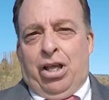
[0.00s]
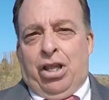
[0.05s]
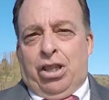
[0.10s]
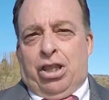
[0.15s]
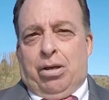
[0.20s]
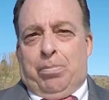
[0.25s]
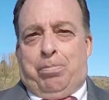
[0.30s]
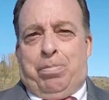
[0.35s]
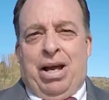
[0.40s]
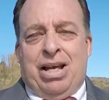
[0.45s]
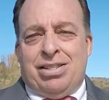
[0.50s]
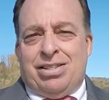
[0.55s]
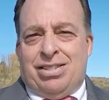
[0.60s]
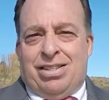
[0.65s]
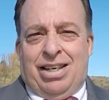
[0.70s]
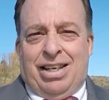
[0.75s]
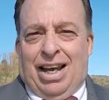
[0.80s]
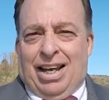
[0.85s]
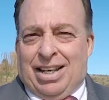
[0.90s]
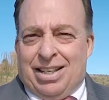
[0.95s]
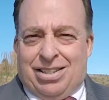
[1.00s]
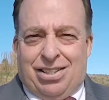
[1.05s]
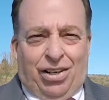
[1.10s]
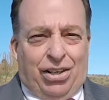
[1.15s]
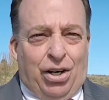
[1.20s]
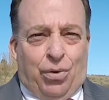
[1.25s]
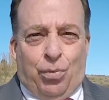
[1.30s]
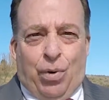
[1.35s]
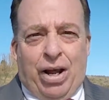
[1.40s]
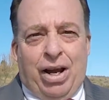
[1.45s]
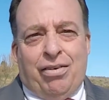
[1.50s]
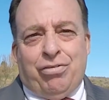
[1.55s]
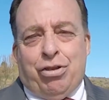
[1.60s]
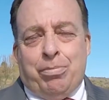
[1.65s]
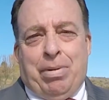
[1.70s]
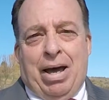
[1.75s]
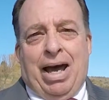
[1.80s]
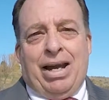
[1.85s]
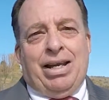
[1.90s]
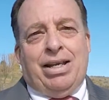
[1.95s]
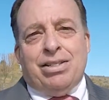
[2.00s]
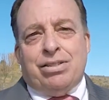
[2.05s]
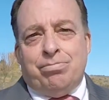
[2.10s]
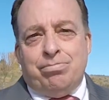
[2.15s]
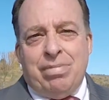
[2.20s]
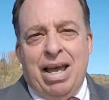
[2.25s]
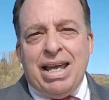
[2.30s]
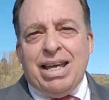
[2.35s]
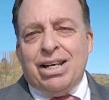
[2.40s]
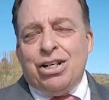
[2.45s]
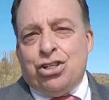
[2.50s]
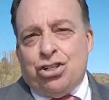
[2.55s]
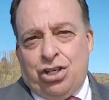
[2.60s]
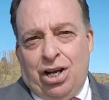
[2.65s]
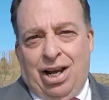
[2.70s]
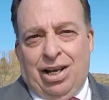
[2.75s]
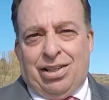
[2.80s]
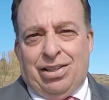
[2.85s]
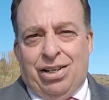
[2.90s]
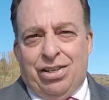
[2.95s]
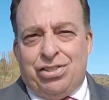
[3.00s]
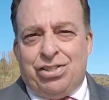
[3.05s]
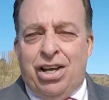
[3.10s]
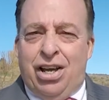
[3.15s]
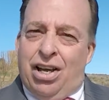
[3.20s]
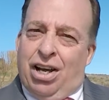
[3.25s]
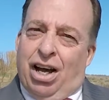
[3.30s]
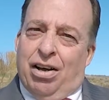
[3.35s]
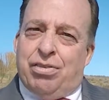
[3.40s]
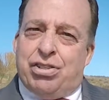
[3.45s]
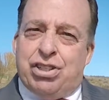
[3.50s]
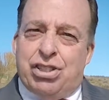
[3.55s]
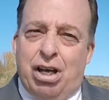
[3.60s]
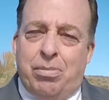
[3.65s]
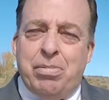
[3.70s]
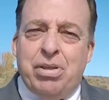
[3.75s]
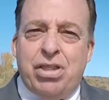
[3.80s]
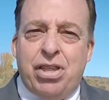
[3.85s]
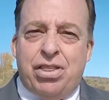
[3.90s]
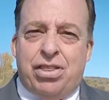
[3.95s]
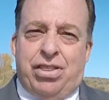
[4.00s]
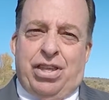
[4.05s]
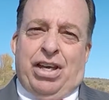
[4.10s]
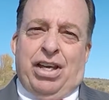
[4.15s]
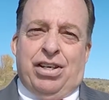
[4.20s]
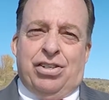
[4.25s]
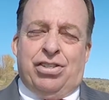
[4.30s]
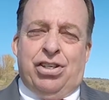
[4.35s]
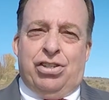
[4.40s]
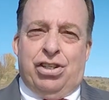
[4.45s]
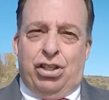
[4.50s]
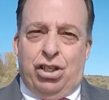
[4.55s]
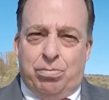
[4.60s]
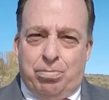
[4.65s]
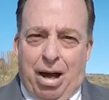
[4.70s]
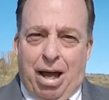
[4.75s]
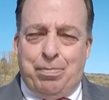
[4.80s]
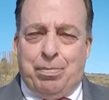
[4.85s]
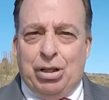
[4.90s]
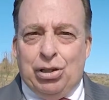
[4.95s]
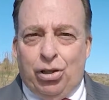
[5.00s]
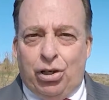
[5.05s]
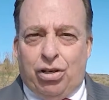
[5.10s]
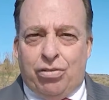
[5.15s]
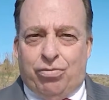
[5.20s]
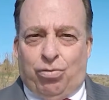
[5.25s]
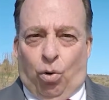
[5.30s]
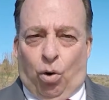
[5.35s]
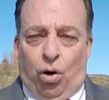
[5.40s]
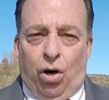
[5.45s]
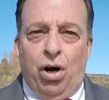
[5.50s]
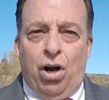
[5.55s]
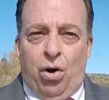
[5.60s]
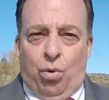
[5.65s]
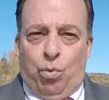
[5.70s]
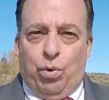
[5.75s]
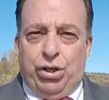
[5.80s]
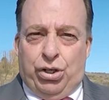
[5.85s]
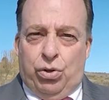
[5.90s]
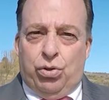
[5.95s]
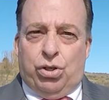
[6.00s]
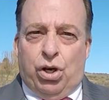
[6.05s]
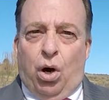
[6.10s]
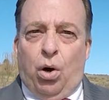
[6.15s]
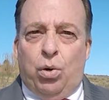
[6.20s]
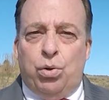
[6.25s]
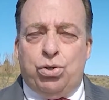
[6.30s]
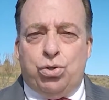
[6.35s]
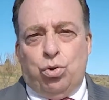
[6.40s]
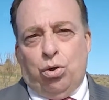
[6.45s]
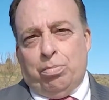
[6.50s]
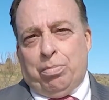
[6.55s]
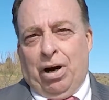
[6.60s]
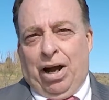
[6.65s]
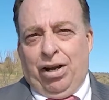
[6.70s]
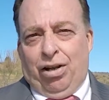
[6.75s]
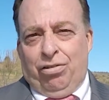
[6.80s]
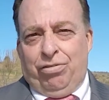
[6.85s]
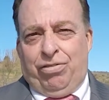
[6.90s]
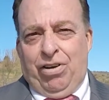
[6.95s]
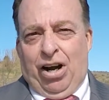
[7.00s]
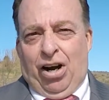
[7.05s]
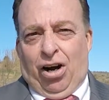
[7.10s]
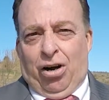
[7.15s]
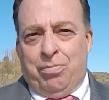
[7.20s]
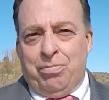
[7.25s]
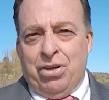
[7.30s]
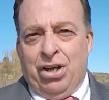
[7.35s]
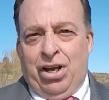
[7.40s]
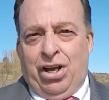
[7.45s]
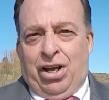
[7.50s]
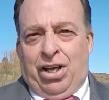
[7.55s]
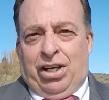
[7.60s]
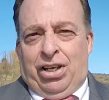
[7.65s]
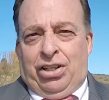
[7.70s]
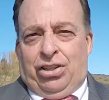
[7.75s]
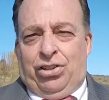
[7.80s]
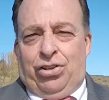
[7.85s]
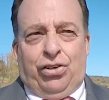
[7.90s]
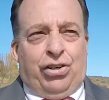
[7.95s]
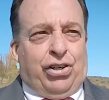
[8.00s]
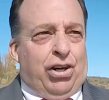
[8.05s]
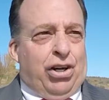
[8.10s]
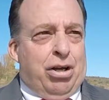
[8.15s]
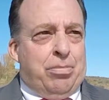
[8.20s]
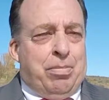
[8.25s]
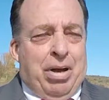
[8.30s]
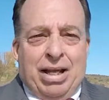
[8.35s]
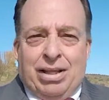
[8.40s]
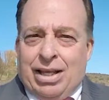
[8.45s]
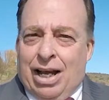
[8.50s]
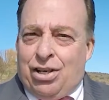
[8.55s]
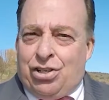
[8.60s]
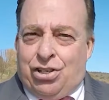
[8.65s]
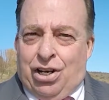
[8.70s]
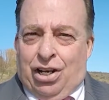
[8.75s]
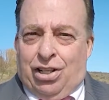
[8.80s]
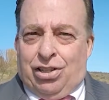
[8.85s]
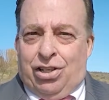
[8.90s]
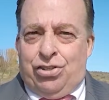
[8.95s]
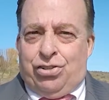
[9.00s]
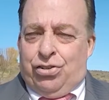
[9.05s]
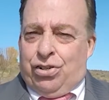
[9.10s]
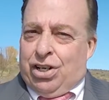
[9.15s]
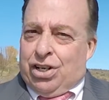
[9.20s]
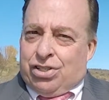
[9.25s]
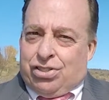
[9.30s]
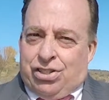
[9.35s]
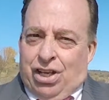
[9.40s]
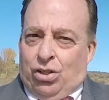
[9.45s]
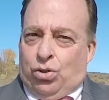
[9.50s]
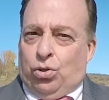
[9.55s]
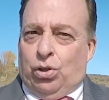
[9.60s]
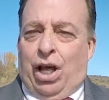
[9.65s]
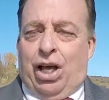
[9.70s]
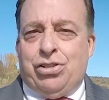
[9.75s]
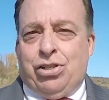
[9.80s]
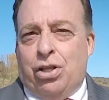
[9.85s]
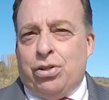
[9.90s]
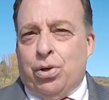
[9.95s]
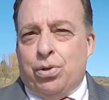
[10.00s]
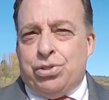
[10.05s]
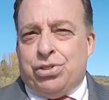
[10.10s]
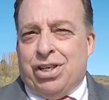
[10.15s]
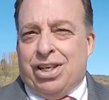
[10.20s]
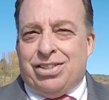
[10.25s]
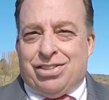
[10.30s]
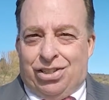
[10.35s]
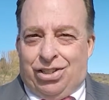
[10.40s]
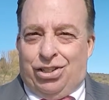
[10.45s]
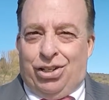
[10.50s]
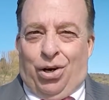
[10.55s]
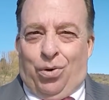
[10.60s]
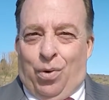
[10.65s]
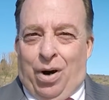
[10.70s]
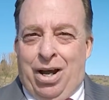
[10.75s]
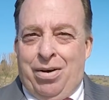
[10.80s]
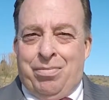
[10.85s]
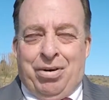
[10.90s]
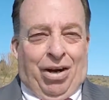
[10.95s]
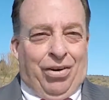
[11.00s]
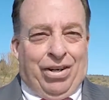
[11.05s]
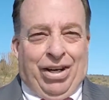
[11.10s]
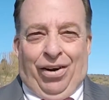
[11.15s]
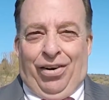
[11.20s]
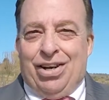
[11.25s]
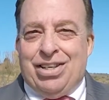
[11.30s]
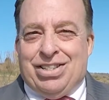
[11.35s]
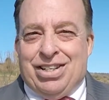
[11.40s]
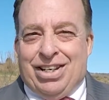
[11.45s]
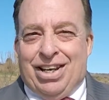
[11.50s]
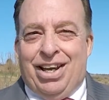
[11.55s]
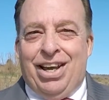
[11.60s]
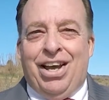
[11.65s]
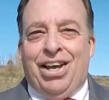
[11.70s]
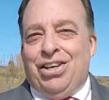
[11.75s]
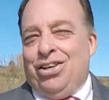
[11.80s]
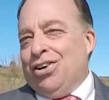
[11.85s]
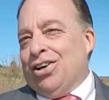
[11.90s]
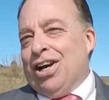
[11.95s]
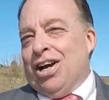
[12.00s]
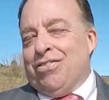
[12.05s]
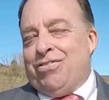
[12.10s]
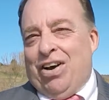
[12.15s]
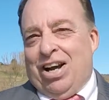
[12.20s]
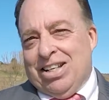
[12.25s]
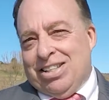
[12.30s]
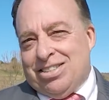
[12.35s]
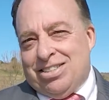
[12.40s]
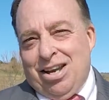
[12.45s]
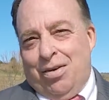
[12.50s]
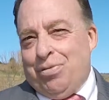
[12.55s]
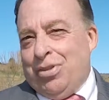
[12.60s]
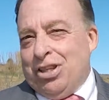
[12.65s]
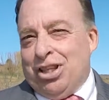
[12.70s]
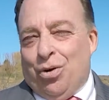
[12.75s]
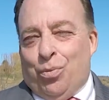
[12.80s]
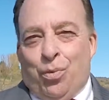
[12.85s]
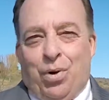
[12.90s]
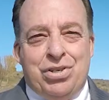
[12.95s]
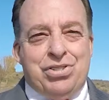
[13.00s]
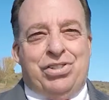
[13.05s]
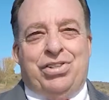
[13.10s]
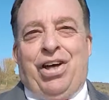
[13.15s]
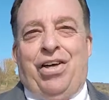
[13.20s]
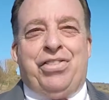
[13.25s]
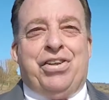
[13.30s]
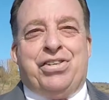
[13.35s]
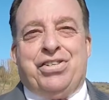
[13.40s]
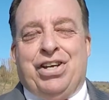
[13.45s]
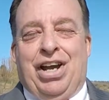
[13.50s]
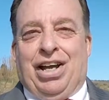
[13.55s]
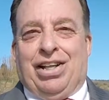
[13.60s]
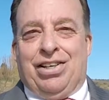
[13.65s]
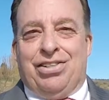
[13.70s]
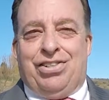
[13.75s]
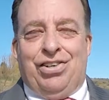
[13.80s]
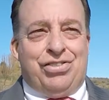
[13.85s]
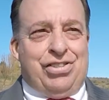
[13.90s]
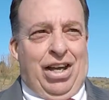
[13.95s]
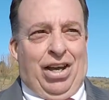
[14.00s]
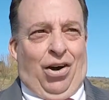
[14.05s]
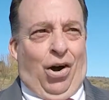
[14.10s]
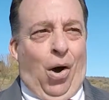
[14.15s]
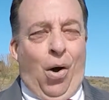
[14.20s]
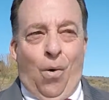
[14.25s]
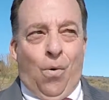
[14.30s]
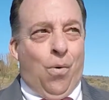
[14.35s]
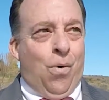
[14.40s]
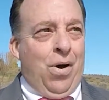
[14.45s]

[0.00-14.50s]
The best thing I could tell you right off the bat is make a checklist of some of the things that you might be looking for when you go to a bridal fair. You're going to make that checklist, you're going to centralize on those things, and you know what? I'll guarantee you're going to find something that wasn't on the checklist. You'll say, oh,